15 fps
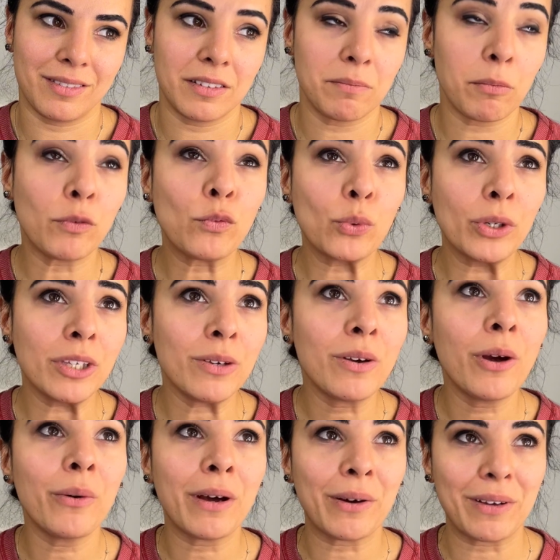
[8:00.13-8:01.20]
before you
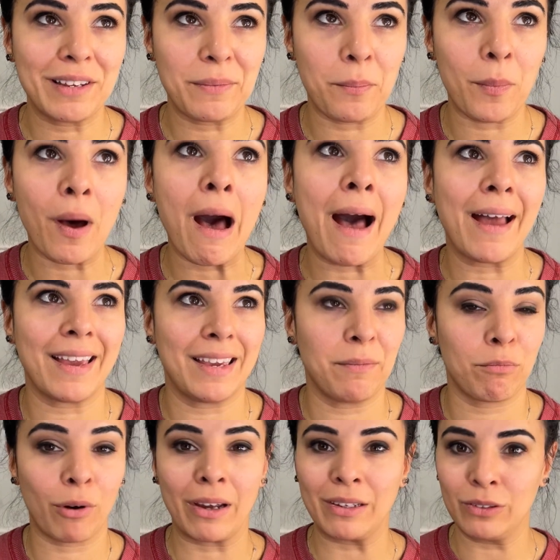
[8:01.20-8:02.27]
go out and buy
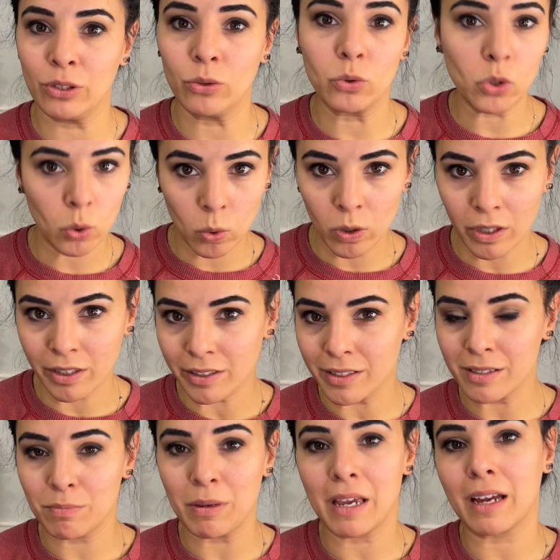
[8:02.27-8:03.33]
brand new tools
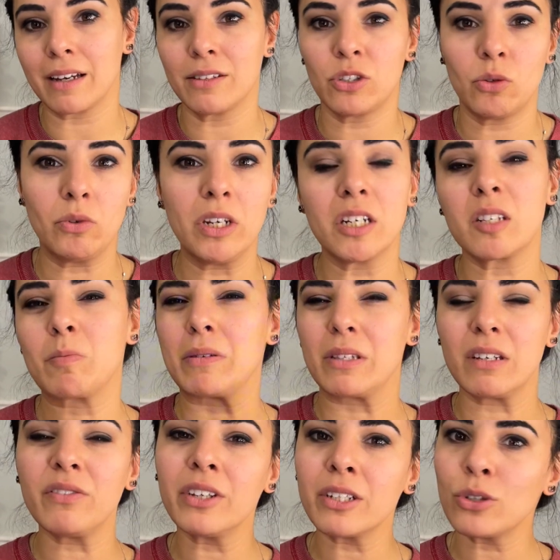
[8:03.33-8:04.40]
because you need a
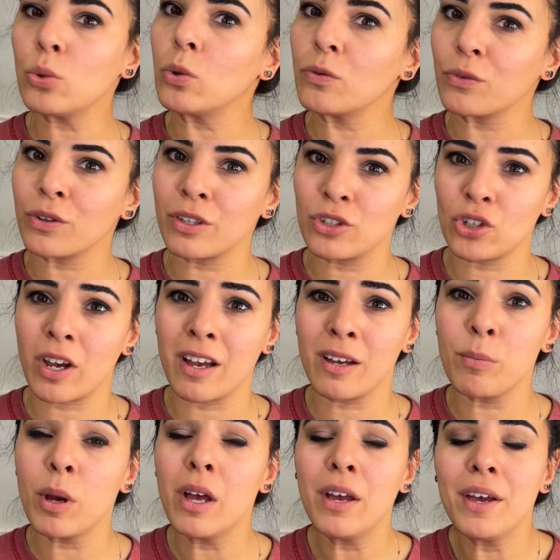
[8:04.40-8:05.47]
specific tool for the job,
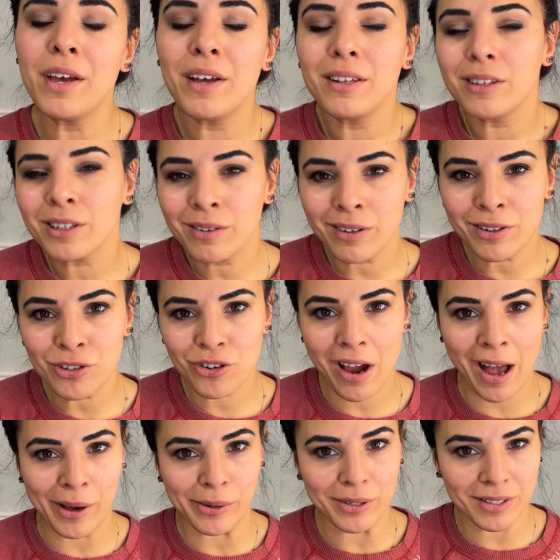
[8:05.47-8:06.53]
look around your
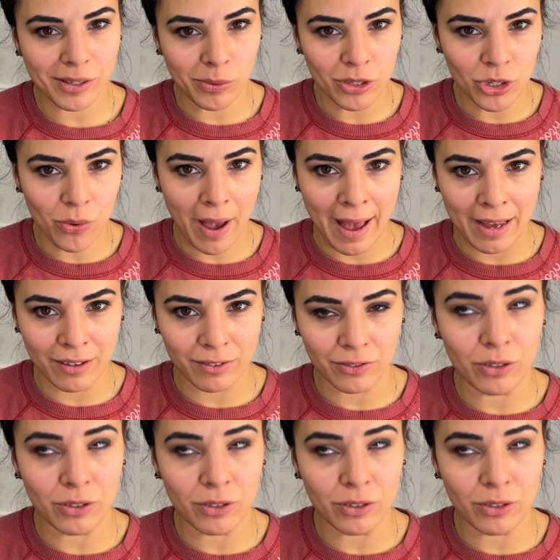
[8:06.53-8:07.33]
house, see what you have.